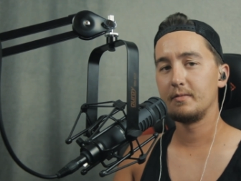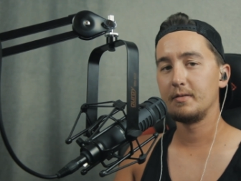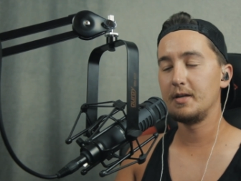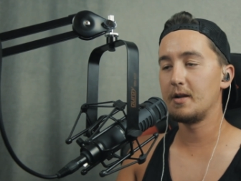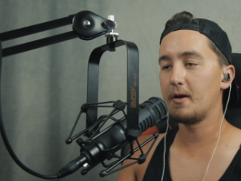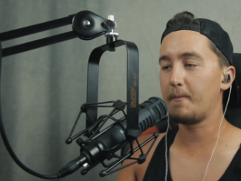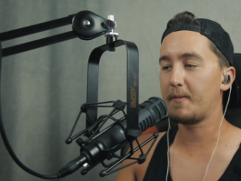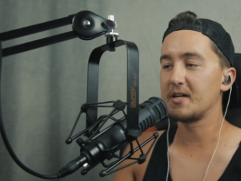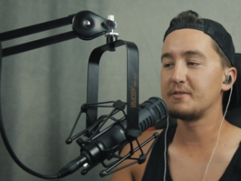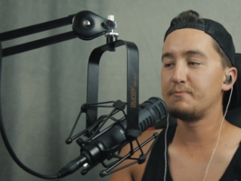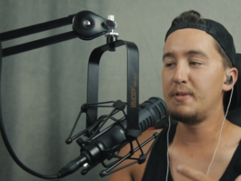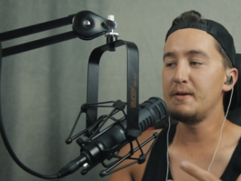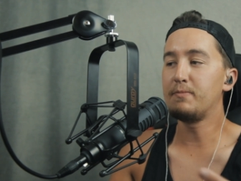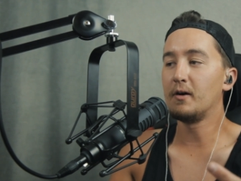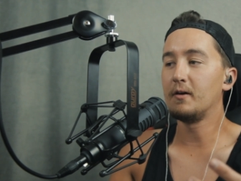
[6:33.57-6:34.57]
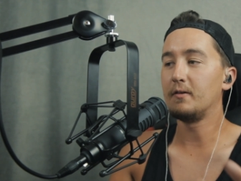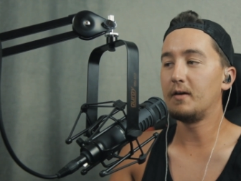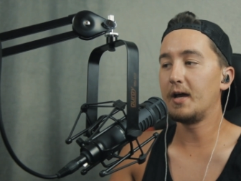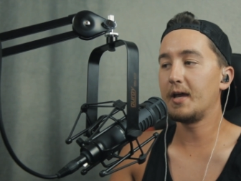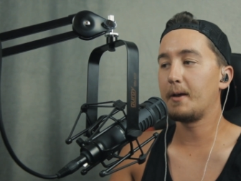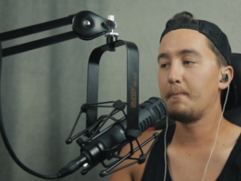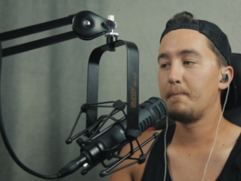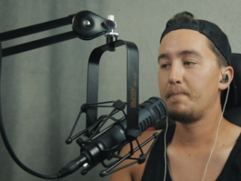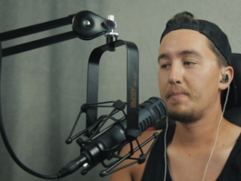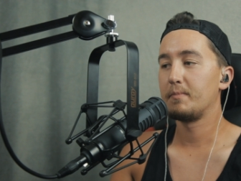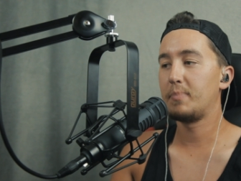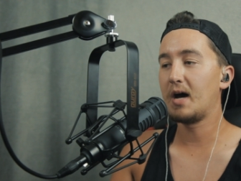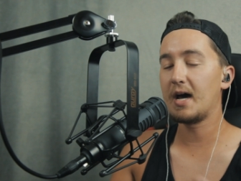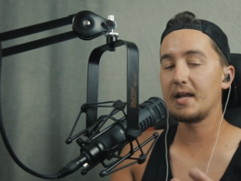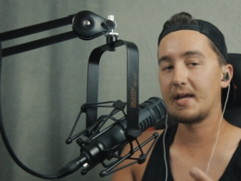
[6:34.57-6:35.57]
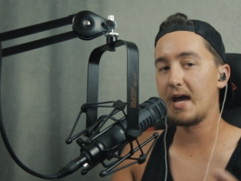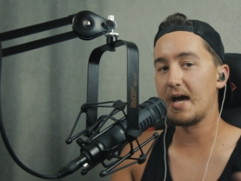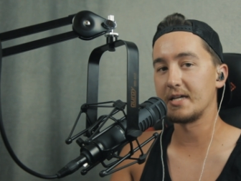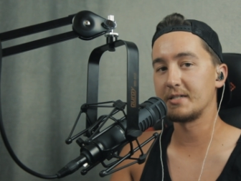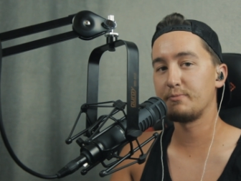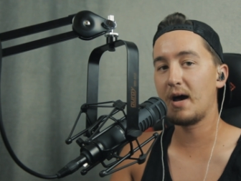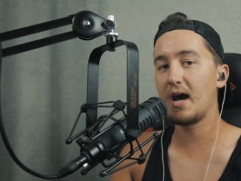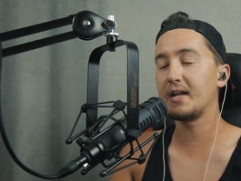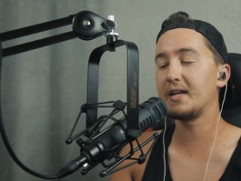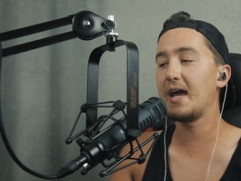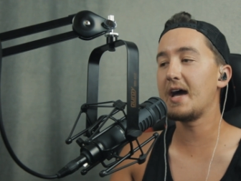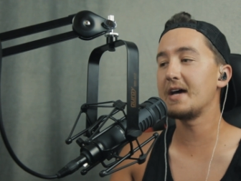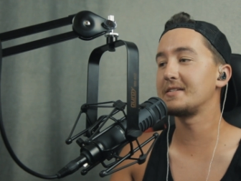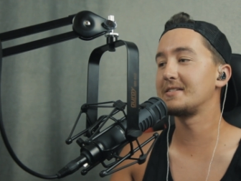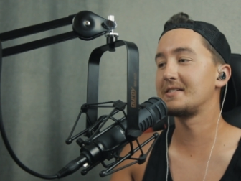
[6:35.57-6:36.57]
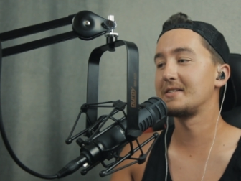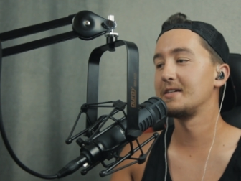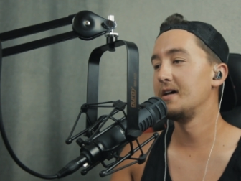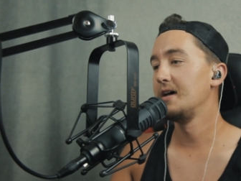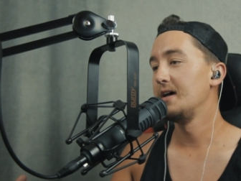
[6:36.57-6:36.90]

you know, because people like podcasts. Podcasts